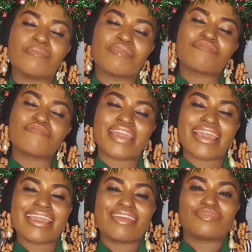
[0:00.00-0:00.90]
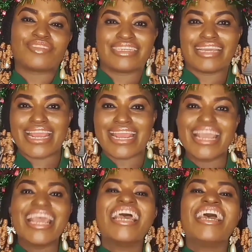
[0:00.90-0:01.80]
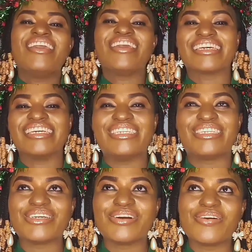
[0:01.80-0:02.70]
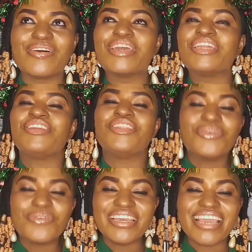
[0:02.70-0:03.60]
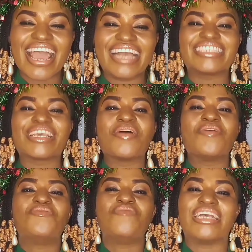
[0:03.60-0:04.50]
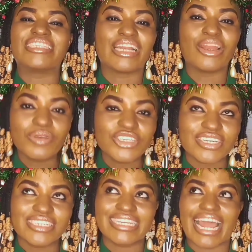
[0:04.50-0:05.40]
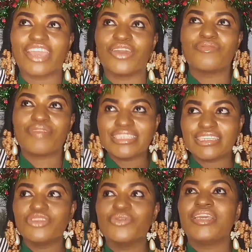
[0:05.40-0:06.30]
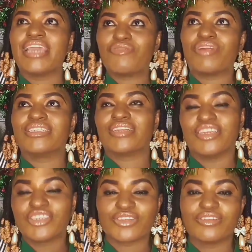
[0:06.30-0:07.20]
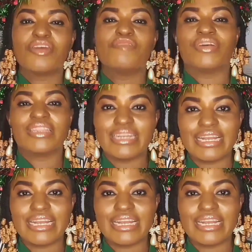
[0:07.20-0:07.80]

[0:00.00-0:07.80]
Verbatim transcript: fifty, you can do New Year's resolutions, like your res New Year resolution for the